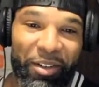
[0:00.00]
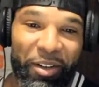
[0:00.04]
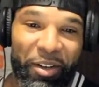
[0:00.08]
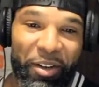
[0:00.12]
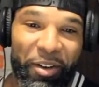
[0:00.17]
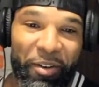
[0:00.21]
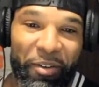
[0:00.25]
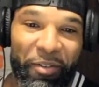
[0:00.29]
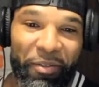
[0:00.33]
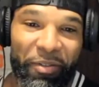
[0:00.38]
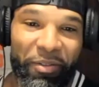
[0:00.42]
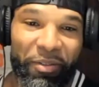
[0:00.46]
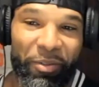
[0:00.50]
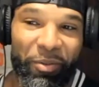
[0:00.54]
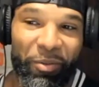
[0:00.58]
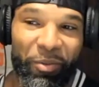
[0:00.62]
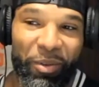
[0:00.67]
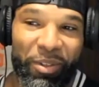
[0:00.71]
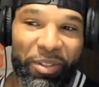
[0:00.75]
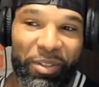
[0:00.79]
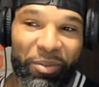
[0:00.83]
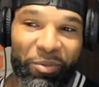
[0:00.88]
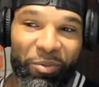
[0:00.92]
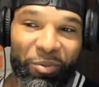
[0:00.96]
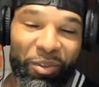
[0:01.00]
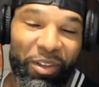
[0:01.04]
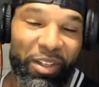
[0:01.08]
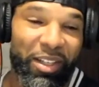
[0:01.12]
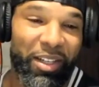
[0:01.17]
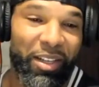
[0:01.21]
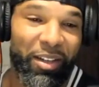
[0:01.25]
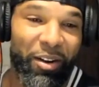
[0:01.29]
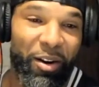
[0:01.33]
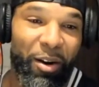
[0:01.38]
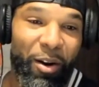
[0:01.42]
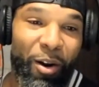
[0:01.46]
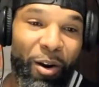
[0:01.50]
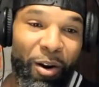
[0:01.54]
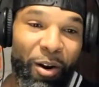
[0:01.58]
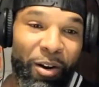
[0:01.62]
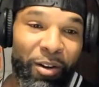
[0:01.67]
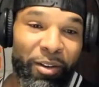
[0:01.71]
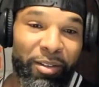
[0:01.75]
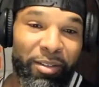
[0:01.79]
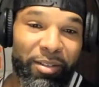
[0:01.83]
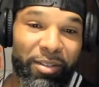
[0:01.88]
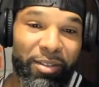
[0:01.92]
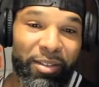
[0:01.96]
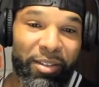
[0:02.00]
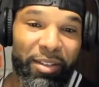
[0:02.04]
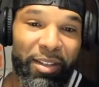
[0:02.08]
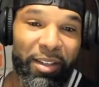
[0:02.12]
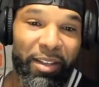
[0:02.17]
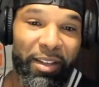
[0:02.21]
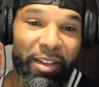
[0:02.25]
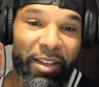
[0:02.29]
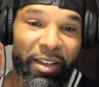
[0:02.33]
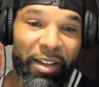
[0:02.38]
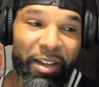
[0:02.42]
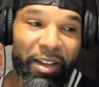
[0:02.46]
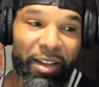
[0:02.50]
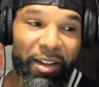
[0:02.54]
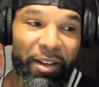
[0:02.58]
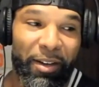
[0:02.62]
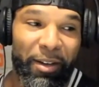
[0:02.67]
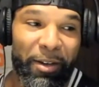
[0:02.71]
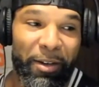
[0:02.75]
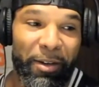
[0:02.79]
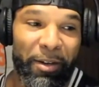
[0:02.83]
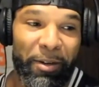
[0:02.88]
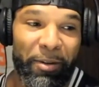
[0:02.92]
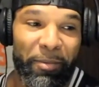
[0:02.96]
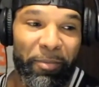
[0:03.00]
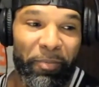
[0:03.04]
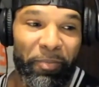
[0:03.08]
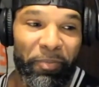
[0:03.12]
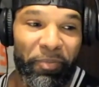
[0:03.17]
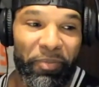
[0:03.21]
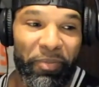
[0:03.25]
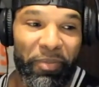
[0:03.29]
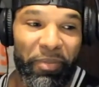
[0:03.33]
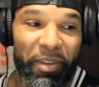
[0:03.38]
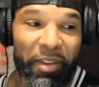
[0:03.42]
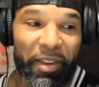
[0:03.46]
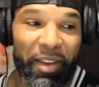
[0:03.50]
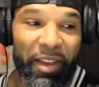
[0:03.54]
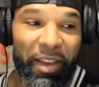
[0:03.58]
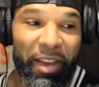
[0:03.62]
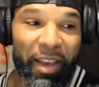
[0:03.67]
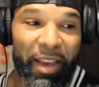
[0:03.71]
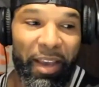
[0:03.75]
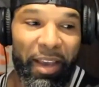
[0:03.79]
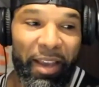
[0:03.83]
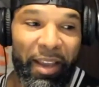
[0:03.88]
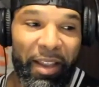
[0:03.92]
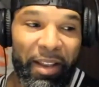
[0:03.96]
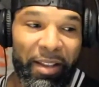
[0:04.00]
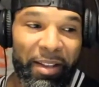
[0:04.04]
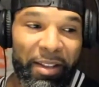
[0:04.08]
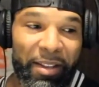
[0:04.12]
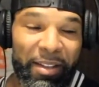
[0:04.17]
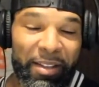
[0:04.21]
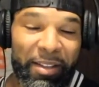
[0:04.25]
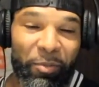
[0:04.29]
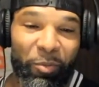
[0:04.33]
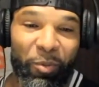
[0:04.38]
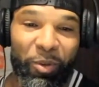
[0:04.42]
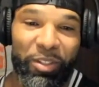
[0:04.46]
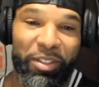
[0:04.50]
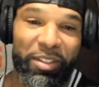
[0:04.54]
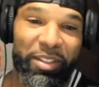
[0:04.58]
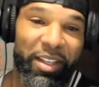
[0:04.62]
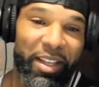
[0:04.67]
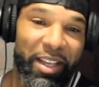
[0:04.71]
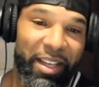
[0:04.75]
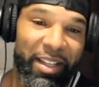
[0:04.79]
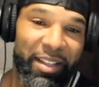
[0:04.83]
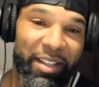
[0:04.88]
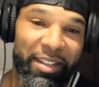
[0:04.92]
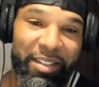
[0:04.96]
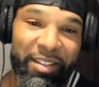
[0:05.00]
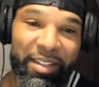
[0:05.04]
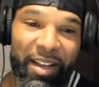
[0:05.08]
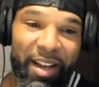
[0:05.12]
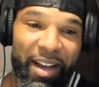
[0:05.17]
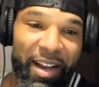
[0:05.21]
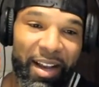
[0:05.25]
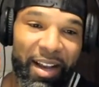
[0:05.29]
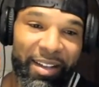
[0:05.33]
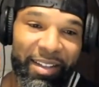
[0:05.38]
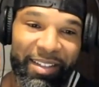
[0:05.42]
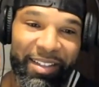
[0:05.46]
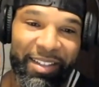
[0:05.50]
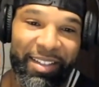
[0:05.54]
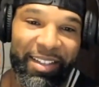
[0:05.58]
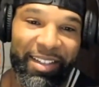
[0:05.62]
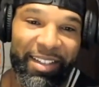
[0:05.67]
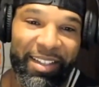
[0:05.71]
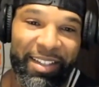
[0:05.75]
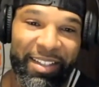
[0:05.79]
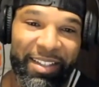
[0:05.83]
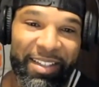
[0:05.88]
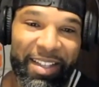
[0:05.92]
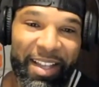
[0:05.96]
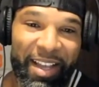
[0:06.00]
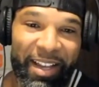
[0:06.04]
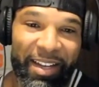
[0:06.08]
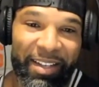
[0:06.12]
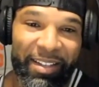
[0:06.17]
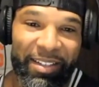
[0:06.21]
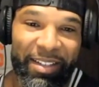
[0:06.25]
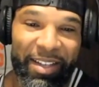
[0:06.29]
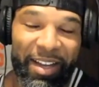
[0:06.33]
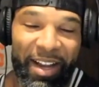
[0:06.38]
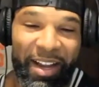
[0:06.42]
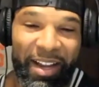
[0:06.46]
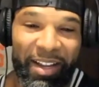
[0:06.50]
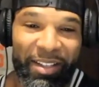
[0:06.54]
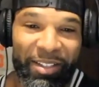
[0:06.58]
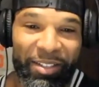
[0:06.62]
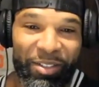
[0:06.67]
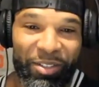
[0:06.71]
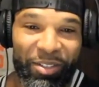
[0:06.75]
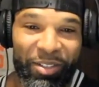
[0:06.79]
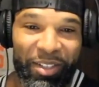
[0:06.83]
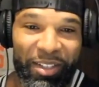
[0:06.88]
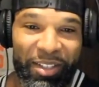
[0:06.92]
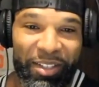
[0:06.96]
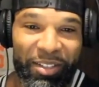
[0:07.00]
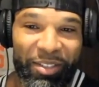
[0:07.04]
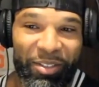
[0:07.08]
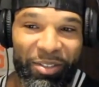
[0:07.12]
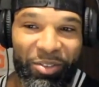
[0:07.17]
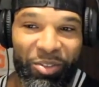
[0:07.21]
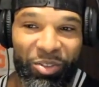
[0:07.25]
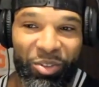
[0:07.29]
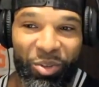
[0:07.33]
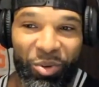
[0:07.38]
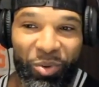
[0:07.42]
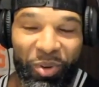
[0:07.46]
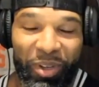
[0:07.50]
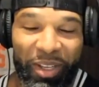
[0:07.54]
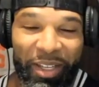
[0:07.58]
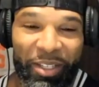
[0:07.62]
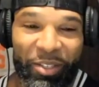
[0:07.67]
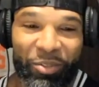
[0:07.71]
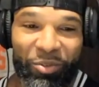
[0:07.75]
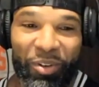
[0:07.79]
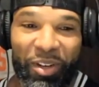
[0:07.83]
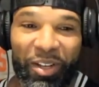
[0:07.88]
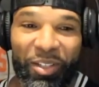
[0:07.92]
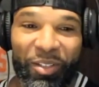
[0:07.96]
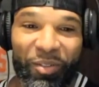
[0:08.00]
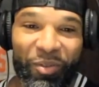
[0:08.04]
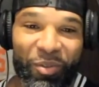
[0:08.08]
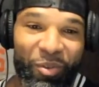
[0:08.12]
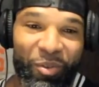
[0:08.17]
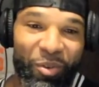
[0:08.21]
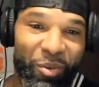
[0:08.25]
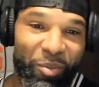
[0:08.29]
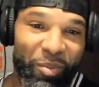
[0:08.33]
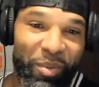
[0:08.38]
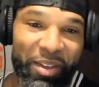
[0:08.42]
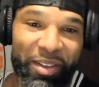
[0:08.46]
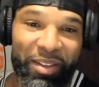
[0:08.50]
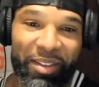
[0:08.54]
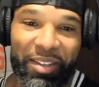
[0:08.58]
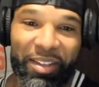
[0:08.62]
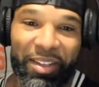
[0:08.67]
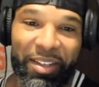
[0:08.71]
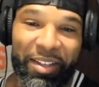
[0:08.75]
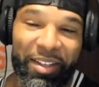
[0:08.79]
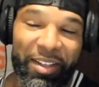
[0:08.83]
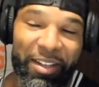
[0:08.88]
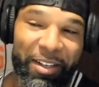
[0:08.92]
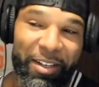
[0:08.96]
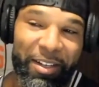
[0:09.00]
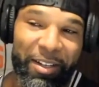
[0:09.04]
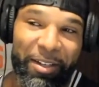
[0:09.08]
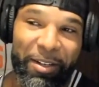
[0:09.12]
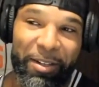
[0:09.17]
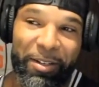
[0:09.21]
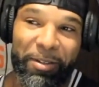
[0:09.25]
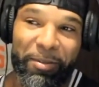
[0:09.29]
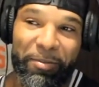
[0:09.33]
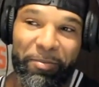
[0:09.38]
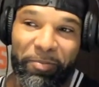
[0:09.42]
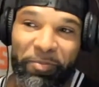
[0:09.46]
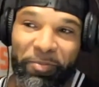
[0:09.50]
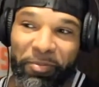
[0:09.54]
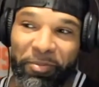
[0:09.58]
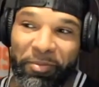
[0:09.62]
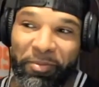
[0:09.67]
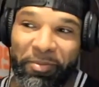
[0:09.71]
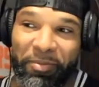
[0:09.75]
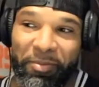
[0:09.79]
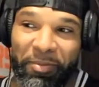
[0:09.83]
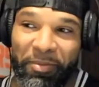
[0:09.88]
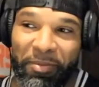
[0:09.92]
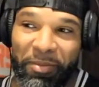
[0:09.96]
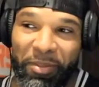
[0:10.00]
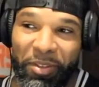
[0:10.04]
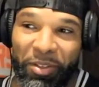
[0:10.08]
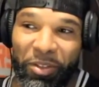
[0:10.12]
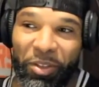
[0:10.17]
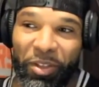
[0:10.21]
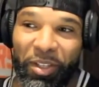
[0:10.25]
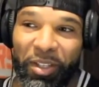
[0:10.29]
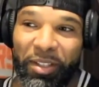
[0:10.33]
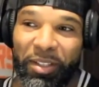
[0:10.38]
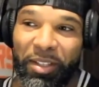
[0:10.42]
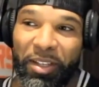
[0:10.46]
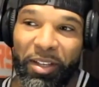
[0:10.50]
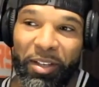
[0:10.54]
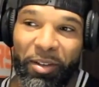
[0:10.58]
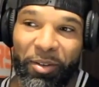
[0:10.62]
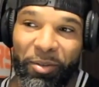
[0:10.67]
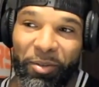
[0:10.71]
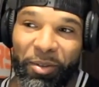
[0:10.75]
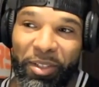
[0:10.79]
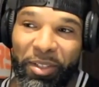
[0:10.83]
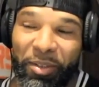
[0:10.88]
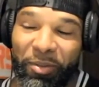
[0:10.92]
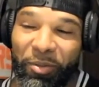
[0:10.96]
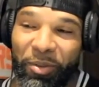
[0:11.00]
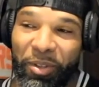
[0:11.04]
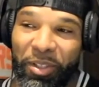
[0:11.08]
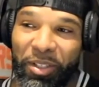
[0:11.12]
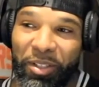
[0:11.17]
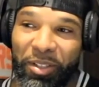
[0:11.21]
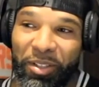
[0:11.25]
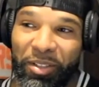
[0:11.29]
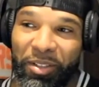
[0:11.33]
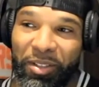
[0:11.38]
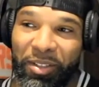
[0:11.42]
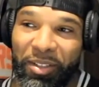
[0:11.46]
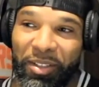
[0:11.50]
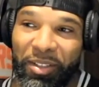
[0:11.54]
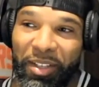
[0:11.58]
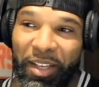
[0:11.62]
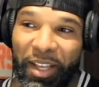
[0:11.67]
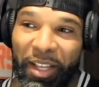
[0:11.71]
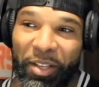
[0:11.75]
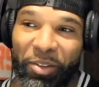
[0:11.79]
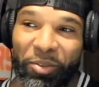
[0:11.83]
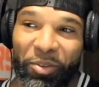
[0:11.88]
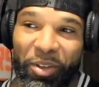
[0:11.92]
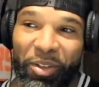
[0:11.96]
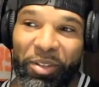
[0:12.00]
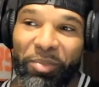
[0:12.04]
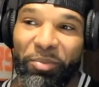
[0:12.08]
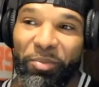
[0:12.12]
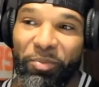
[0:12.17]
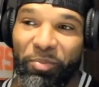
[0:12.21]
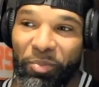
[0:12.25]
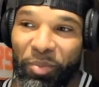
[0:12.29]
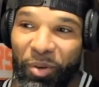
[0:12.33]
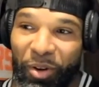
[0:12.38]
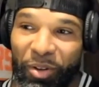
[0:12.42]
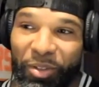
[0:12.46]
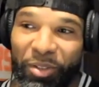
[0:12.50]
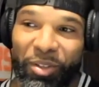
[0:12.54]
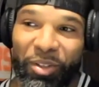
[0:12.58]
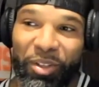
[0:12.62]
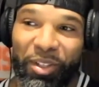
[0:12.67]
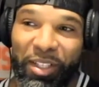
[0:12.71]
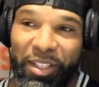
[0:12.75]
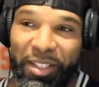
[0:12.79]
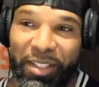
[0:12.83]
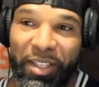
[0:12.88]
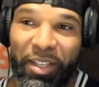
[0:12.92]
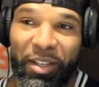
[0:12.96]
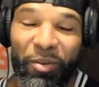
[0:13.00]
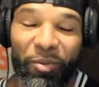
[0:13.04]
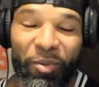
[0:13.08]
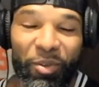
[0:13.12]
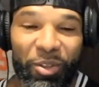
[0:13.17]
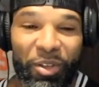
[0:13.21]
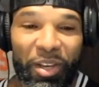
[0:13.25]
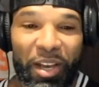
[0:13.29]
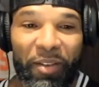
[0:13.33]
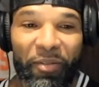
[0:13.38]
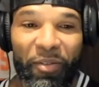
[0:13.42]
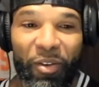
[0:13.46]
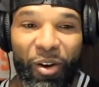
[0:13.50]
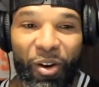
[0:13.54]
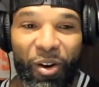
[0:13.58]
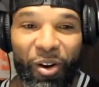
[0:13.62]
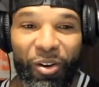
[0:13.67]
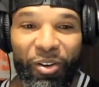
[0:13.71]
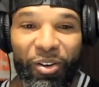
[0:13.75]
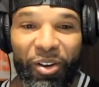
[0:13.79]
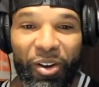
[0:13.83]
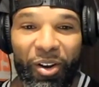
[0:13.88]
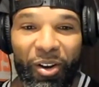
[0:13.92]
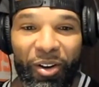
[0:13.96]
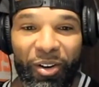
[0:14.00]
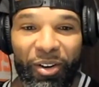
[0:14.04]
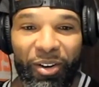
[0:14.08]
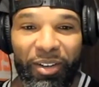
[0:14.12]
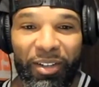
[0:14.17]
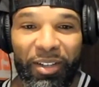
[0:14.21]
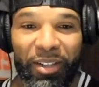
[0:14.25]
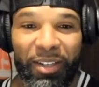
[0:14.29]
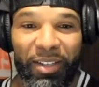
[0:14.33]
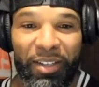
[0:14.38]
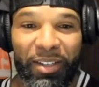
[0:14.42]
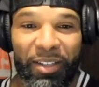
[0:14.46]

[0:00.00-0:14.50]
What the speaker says: of what's really in our hearts, um, and what's the inside that God is doing and transforming. Um, you can tell and you can personally tell when you have a hardened heart.